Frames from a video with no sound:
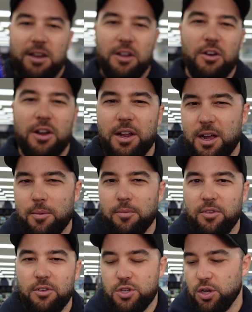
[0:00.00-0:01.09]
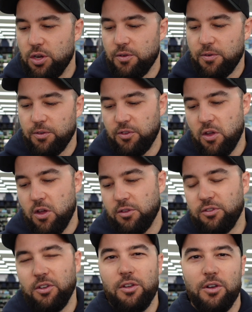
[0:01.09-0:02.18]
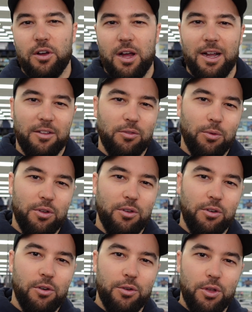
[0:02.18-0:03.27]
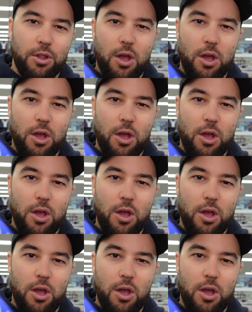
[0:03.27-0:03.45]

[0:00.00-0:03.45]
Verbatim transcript: and it kind of comes in two different styles. So you got, I guess, what you call your